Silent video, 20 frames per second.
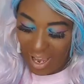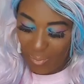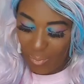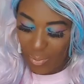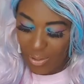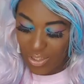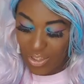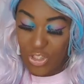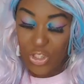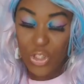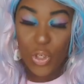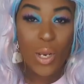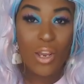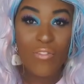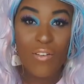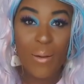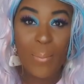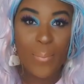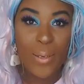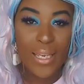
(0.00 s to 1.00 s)
I wasn't sure
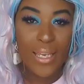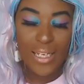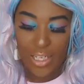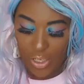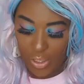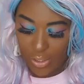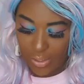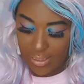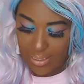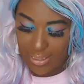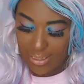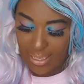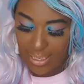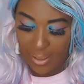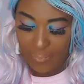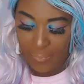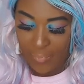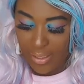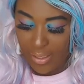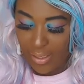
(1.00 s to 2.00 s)
if I'd be any good at
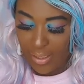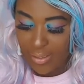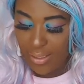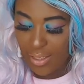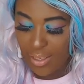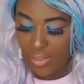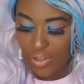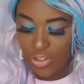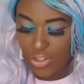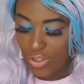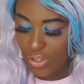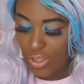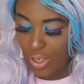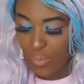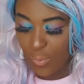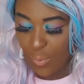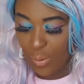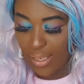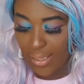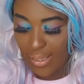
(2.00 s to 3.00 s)
it. And then I thought, you
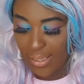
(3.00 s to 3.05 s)
know what?